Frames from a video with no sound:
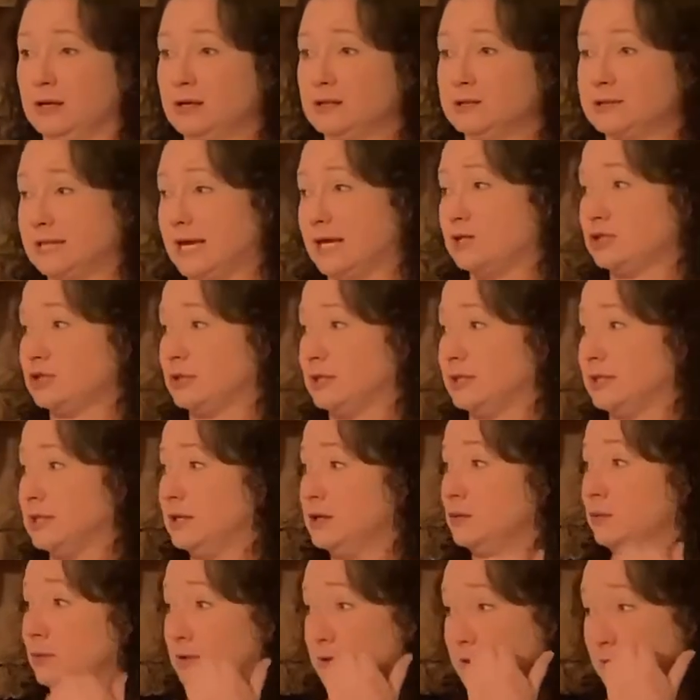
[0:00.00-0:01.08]
sexually
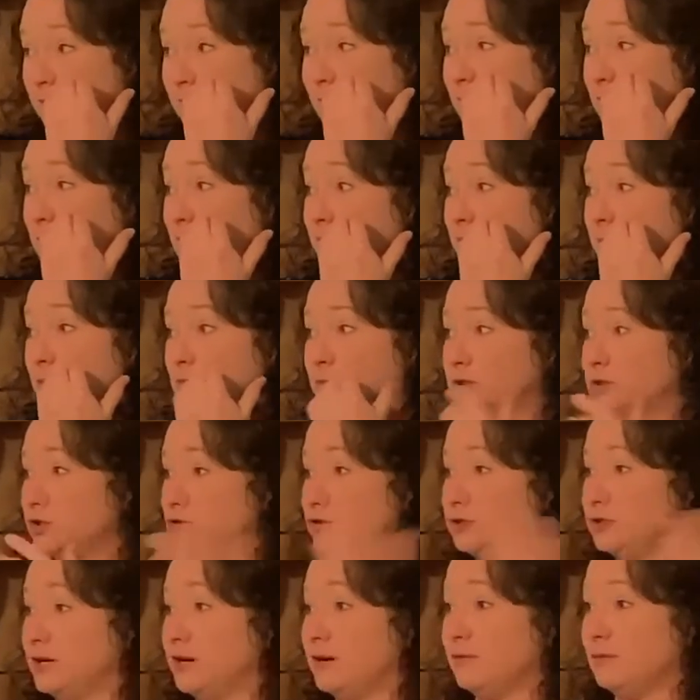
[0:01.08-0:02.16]
with different people, with
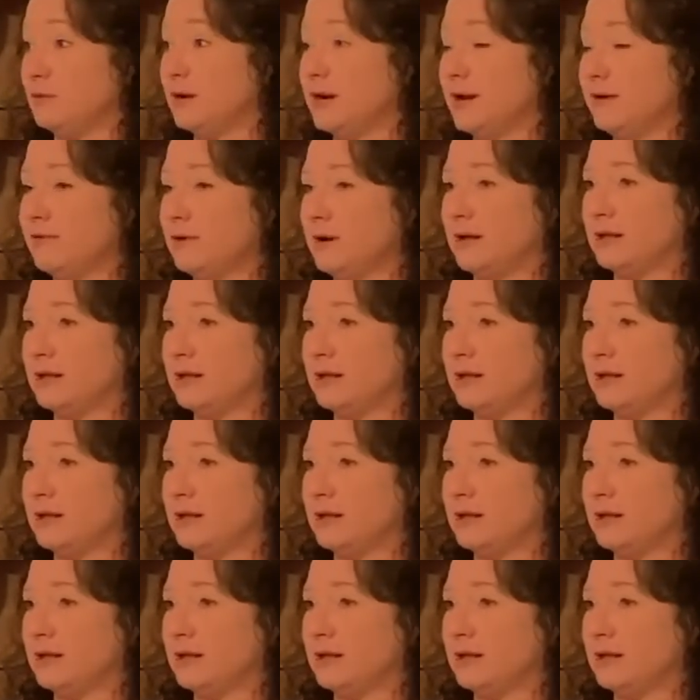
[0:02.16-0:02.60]
yourself, whatever,